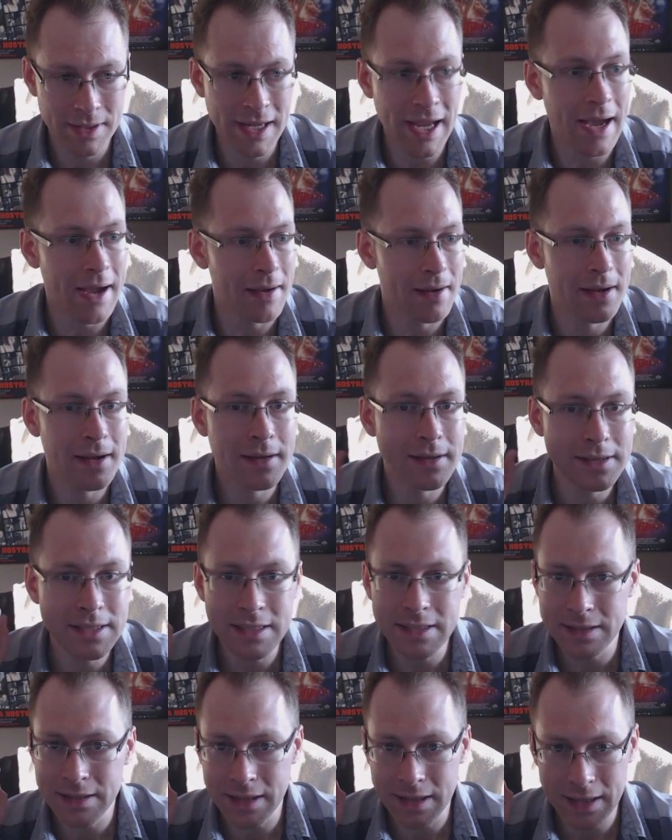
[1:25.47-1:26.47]

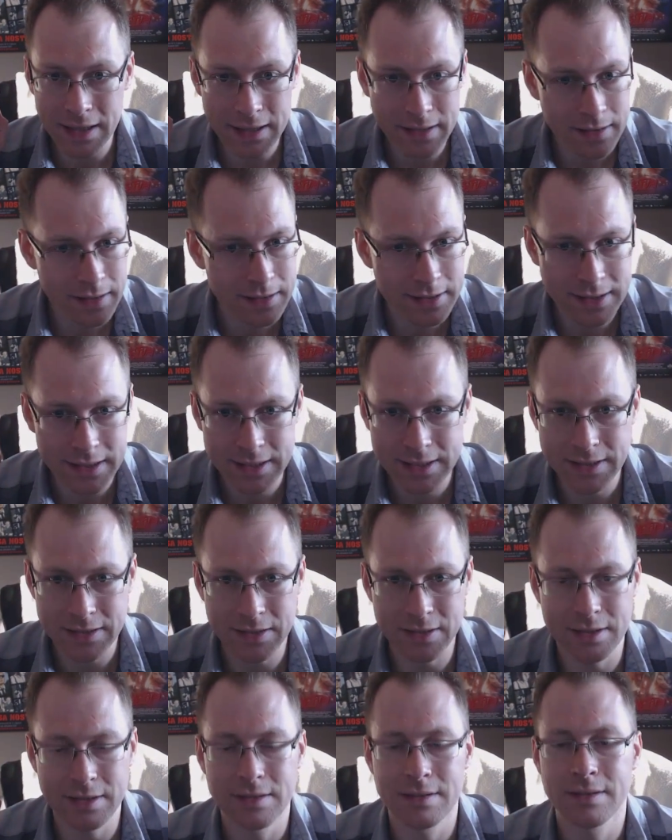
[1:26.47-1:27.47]
I did this
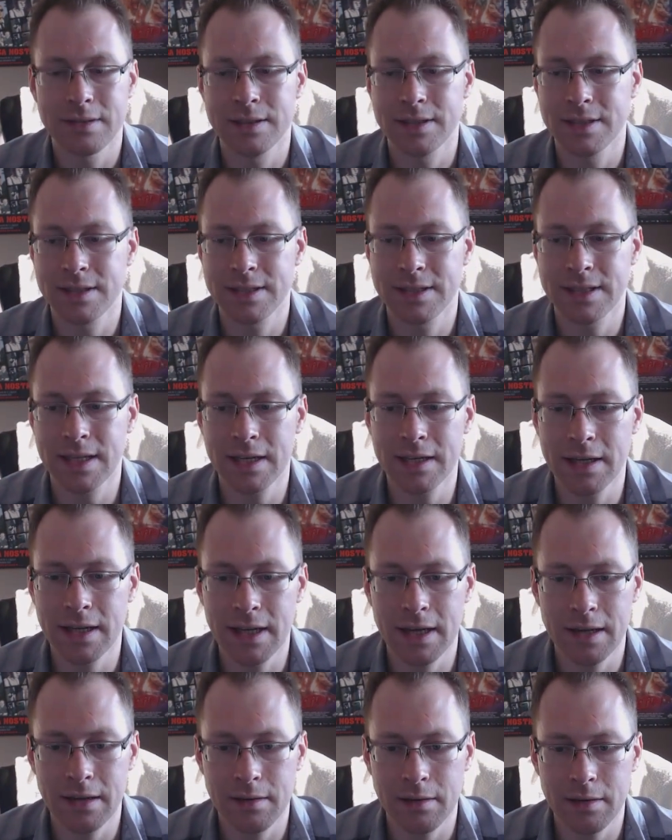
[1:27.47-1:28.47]
on Sunday,